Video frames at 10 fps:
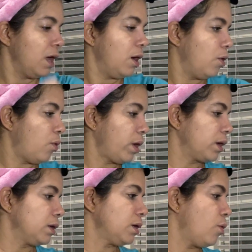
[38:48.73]

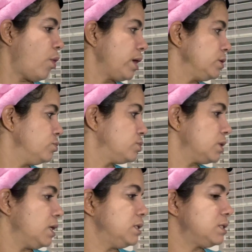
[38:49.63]
All I use
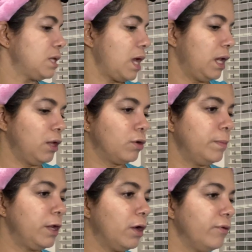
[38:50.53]
is a little
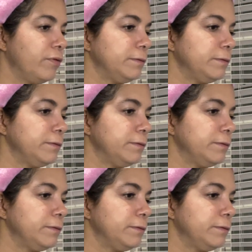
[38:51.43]
bit of